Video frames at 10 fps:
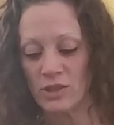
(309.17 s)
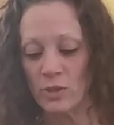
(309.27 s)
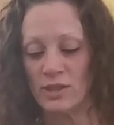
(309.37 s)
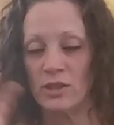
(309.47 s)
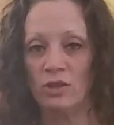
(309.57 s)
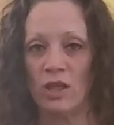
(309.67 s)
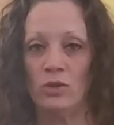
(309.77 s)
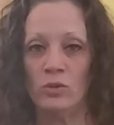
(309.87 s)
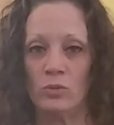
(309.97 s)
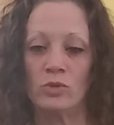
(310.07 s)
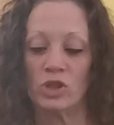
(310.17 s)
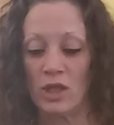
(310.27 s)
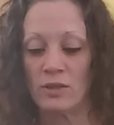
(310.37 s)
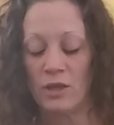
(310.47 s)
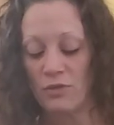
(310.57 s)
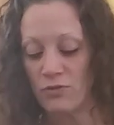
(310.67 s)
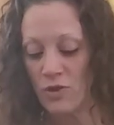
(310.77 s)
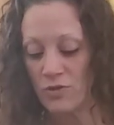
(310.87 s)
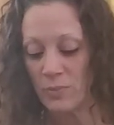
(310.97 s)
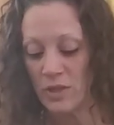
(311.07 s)
So I see that you shine a light for
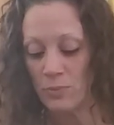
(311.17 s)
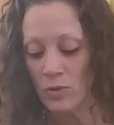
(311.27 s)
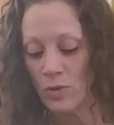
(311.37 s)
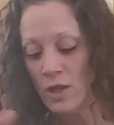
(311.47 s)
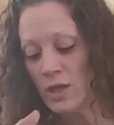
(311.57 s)
other people.